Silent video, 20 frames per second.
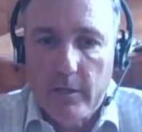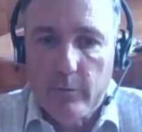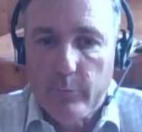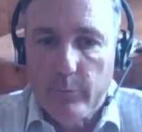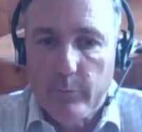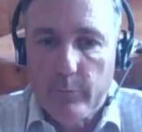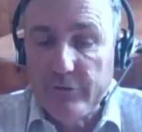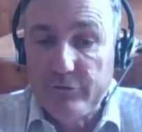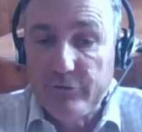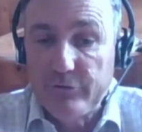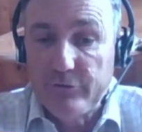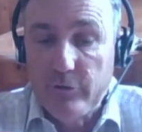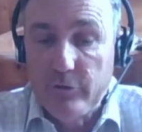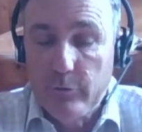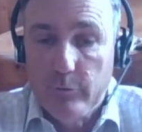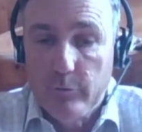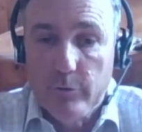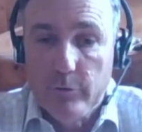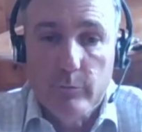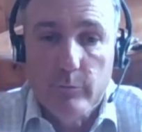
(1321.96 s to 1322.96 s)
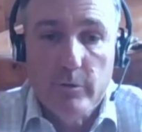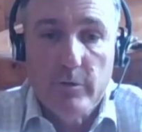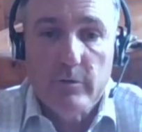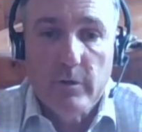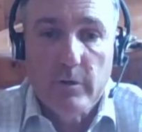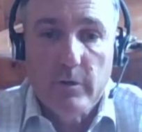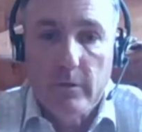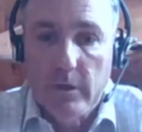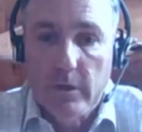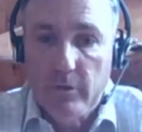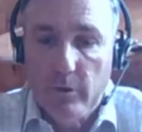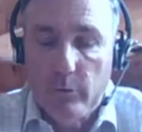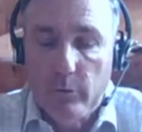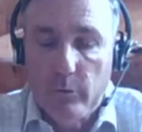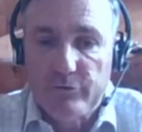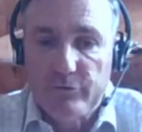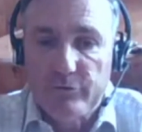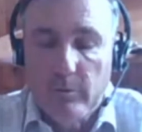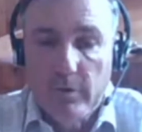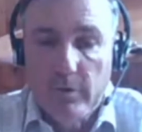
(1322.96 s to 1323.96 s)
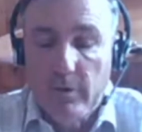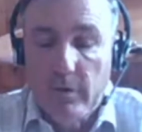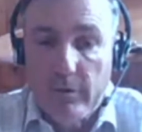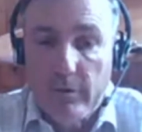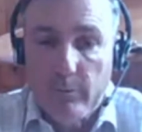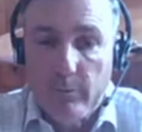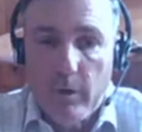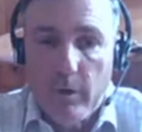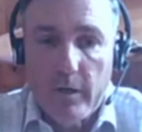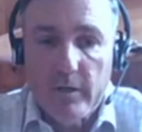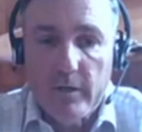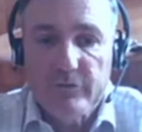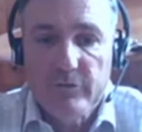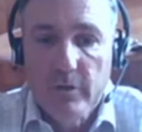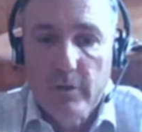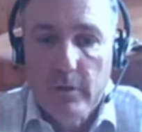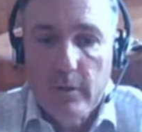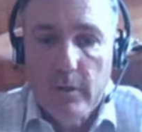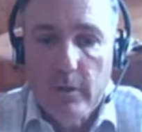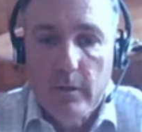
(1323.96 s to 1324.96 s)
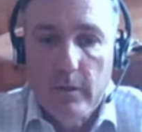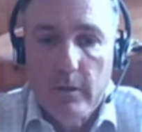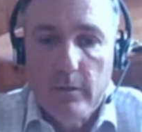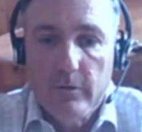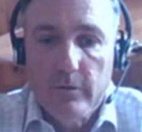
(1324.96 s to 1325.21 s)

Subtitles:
like Resqunit and other products.